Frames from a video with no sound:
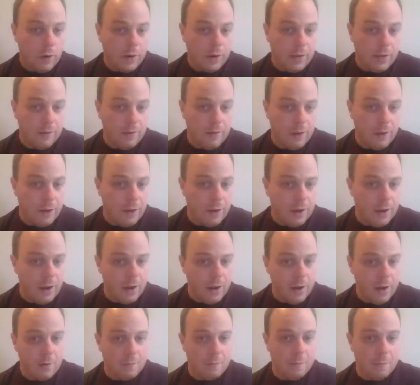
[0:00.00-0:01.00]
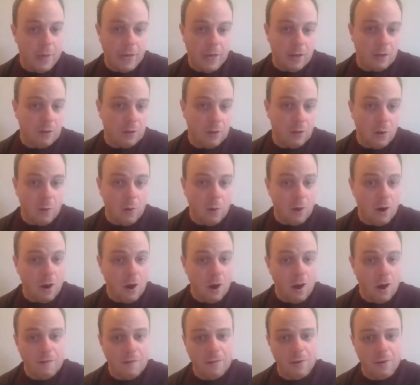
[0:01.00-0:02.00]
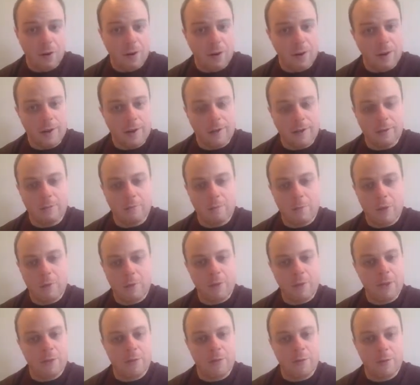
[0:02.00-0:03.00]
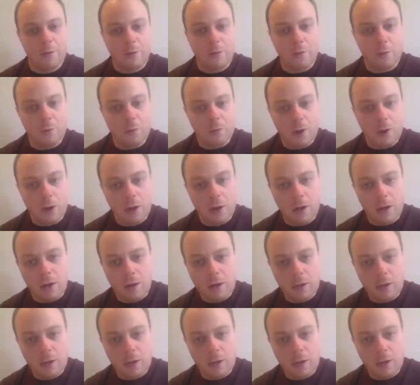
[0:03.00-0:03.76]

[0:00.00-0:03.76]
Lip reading: or even make a lower offer, and maybe you do